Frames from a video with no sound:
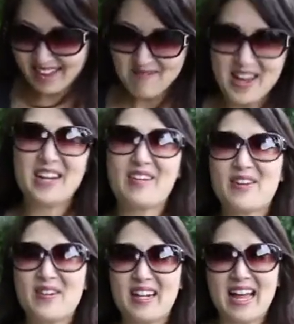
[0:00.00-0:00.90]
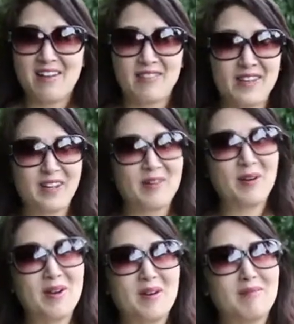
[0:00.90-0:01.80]
Many of you are laughing
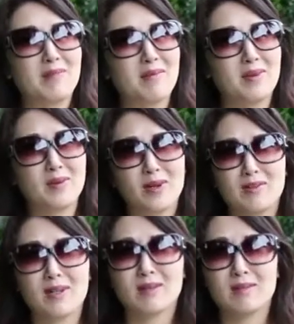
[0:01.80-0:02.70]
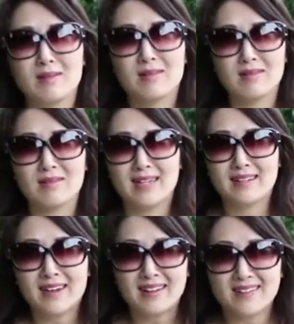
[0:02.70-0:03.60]
or maybe wondering, well, why
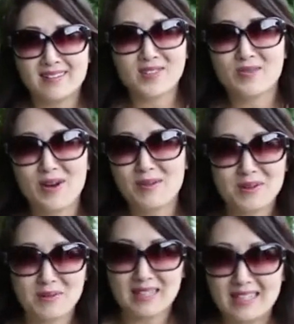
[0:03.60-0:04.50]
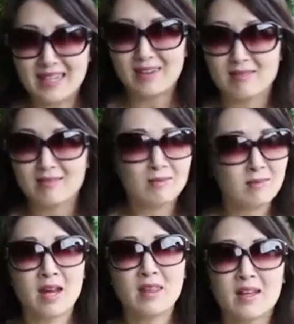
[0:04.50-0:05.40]
not? What's wrong with working out?
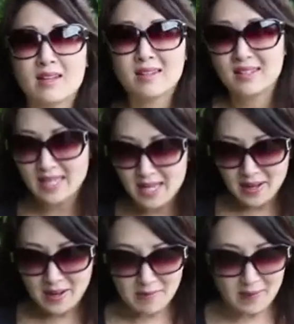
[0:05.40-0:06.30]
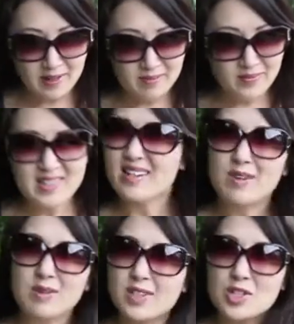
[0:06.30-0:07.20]
Nothing. But it's
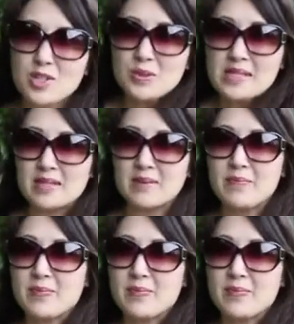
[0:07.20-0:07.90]
not really true, is it?